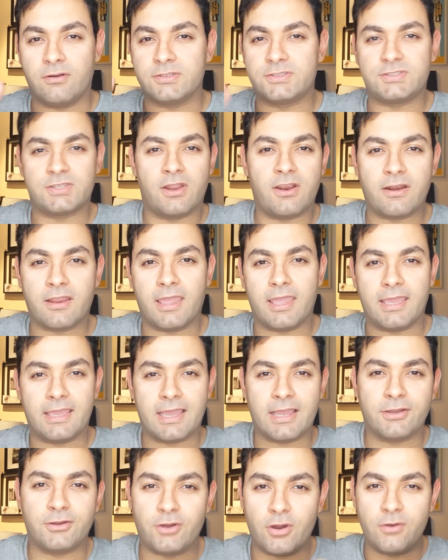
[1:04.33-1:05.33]
or Sergey
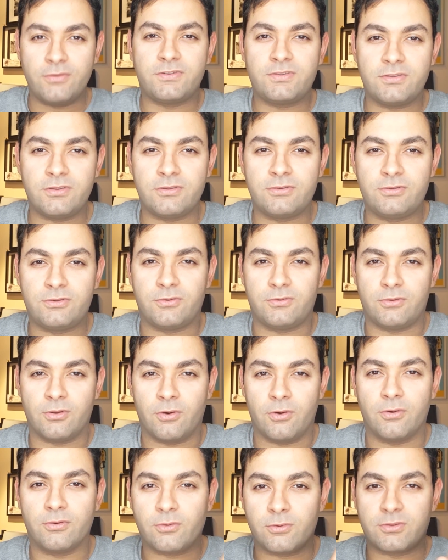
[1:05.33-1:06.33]
and go to the
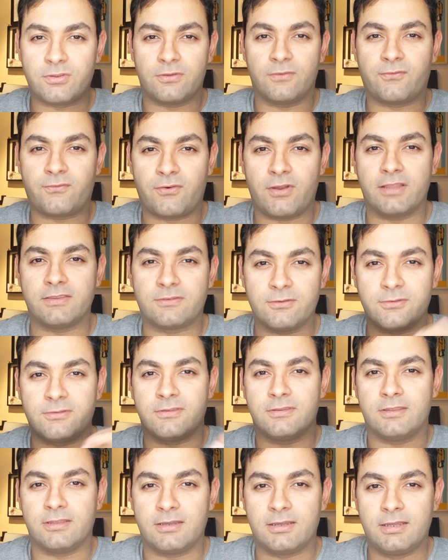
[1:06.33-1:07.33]
door or to the front or
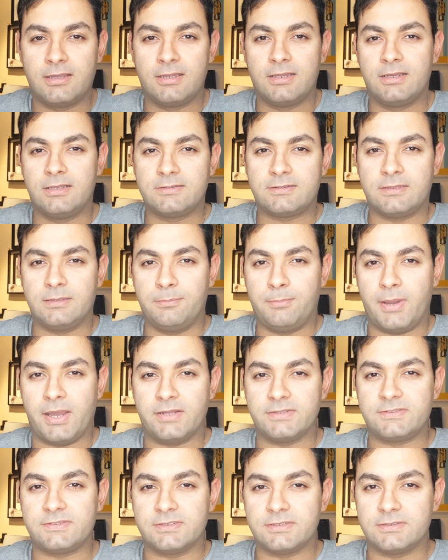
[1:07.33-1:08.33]
to the
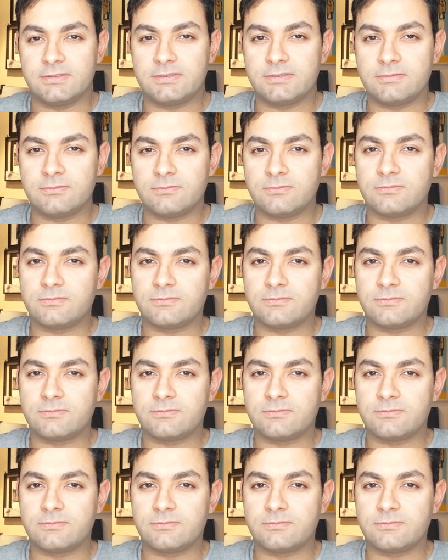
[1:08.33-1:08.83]
bouncers